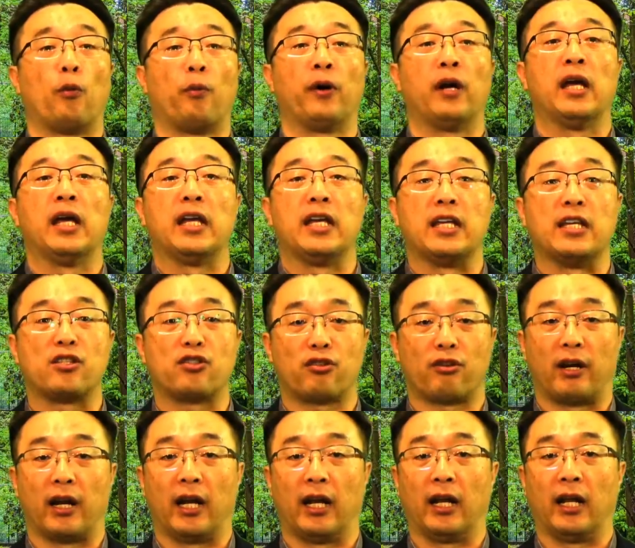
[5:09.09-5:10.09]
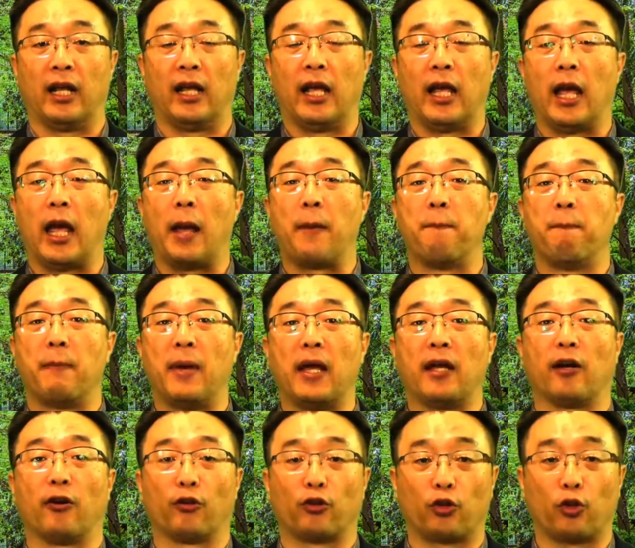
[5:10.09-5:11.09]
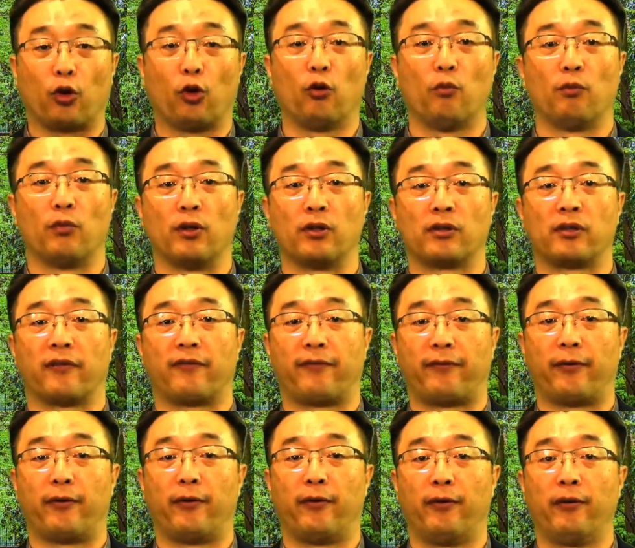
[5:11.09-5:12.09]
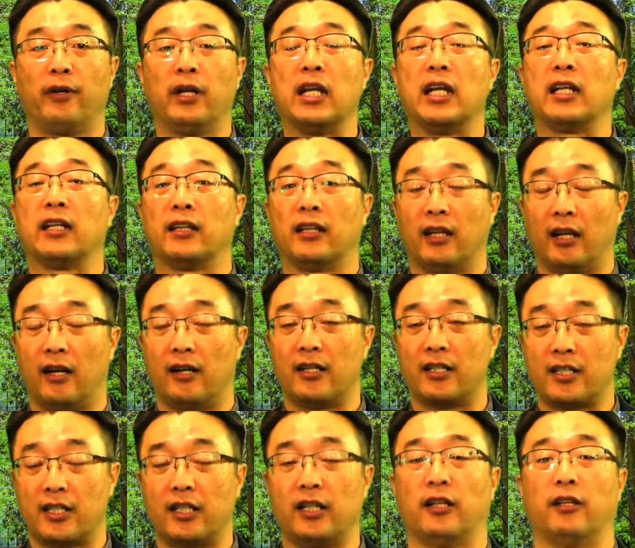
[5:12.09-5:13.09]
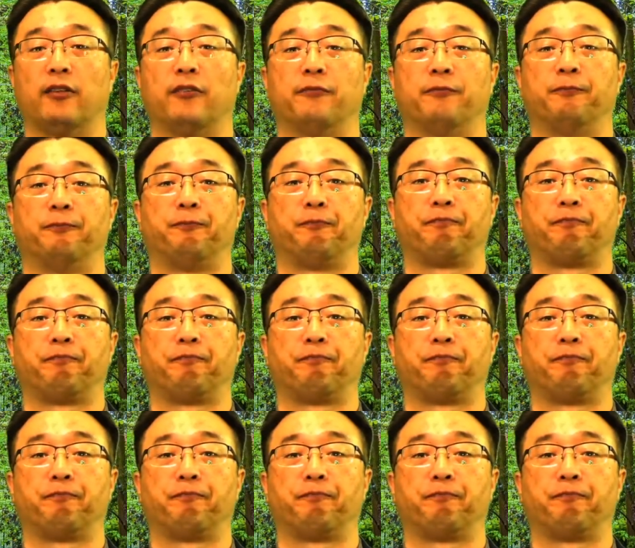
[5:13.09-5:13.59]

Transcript: of Israel and make atonement for their sin.